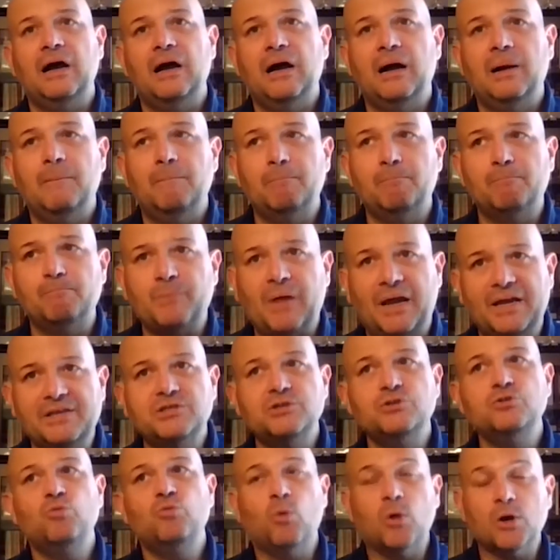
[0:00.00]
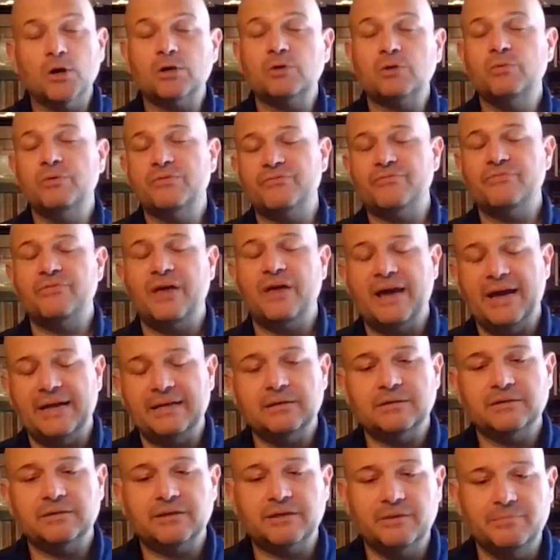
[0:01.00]
um, I do work with
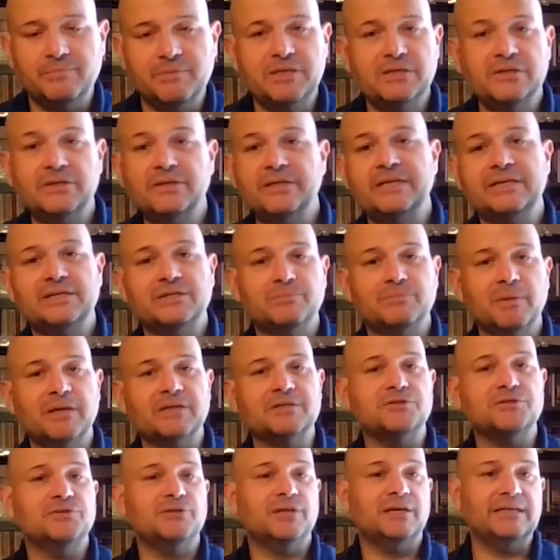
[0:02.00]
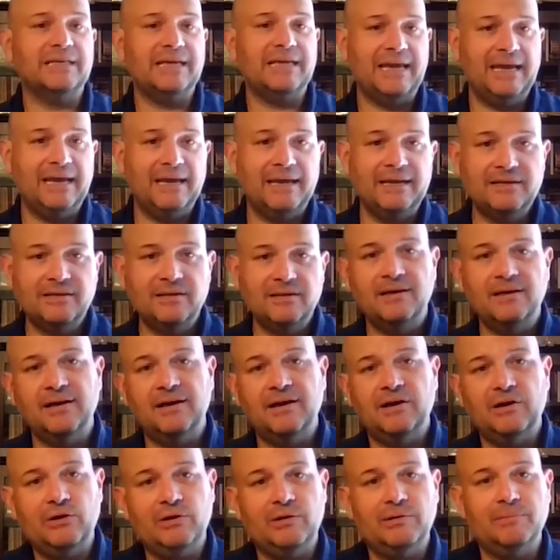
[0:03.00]
that community as much as I can,
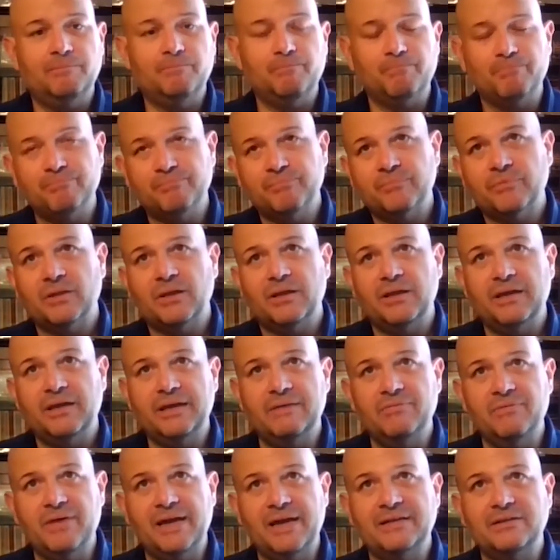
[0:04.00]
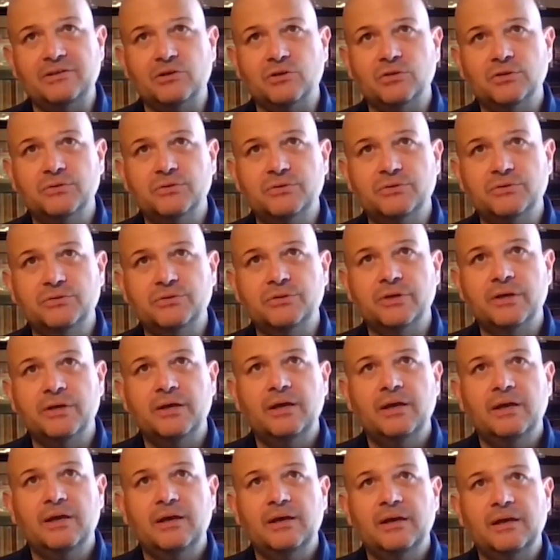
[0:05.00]
uh, and that includes
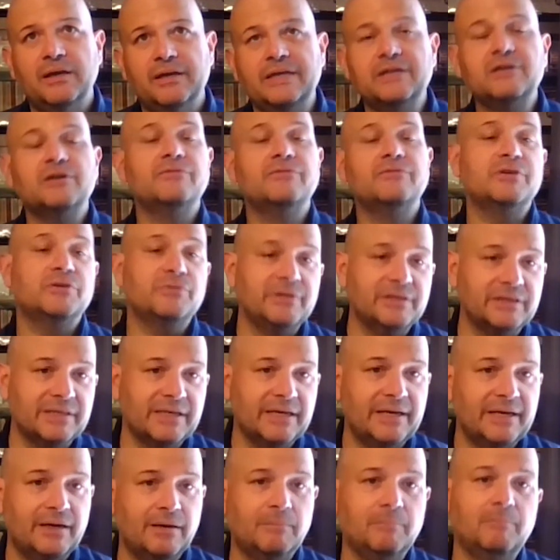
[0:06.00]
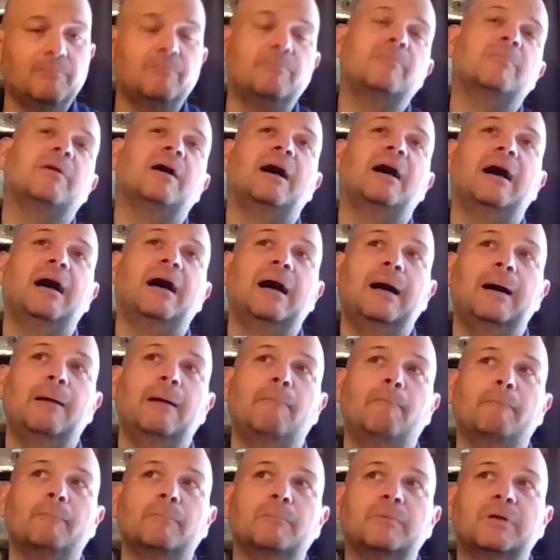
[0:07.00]
interviewing them.
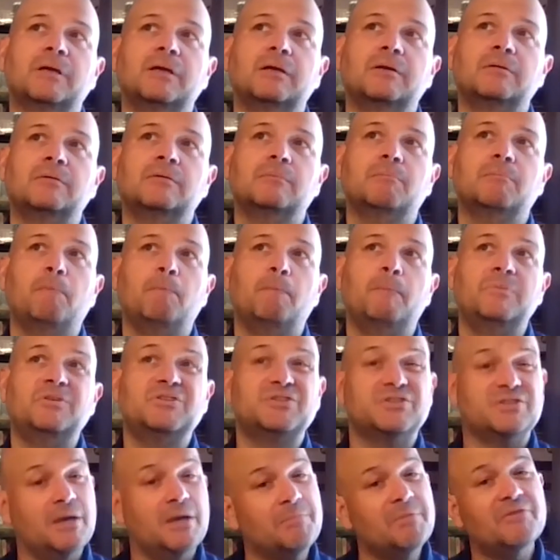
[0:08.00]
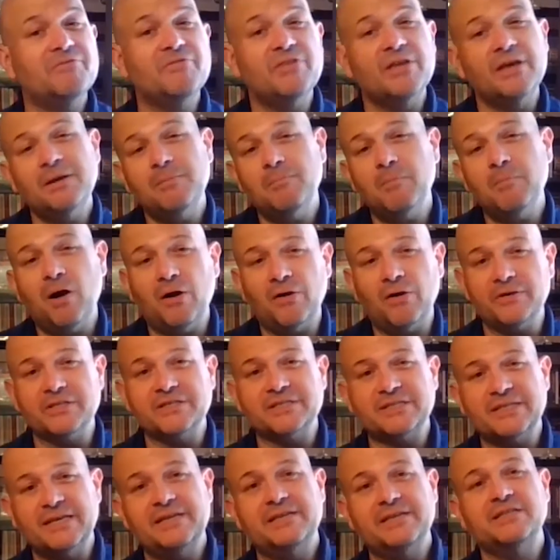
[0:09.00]
Um, Some of them are
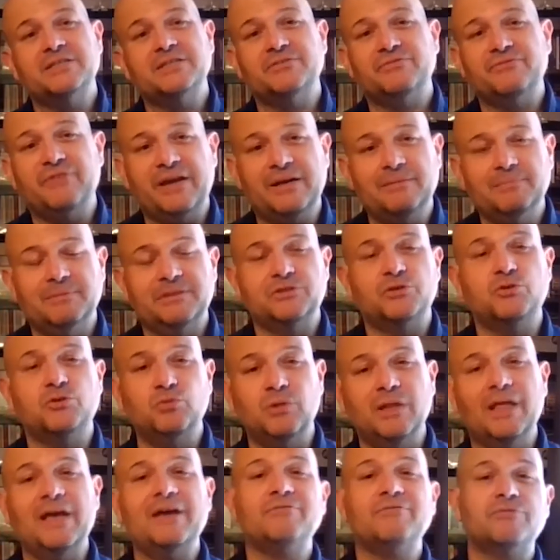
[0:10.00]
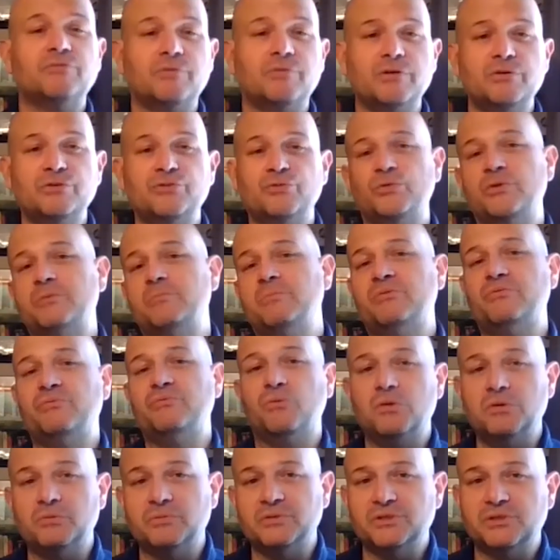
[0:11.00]
descendants of families who left Rosewood
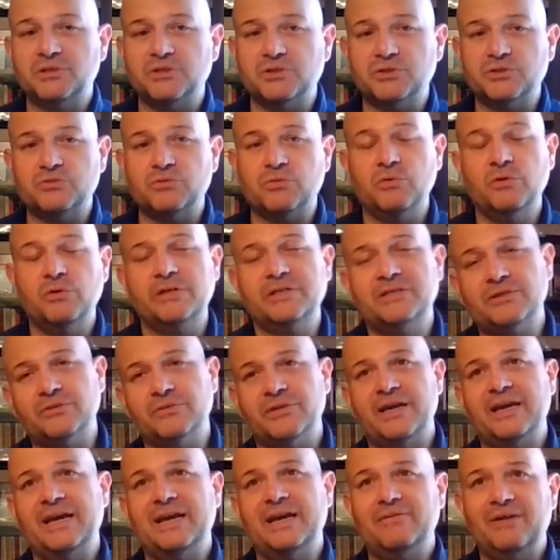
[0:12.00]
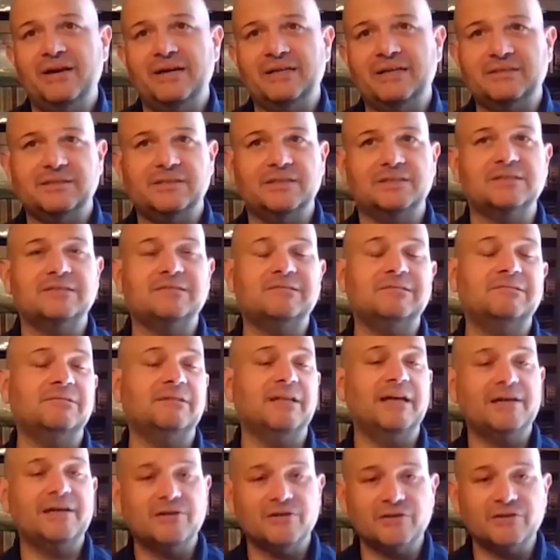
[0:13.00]
before it was destroyed, so they have access to
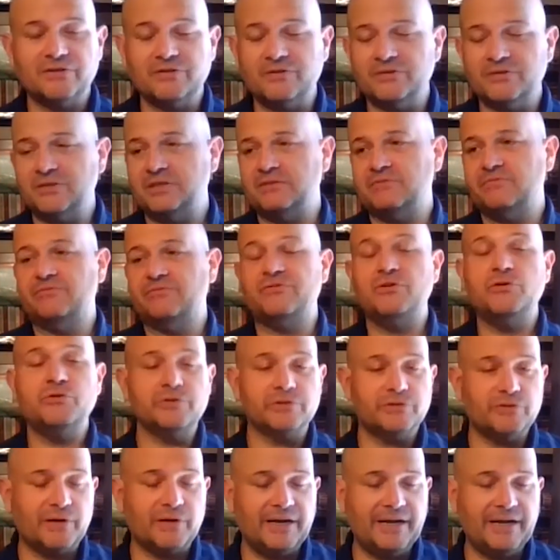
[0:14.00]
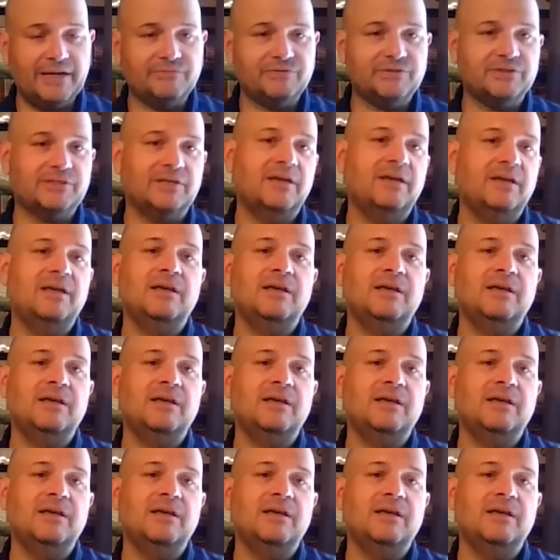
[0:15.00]
letters and photographs,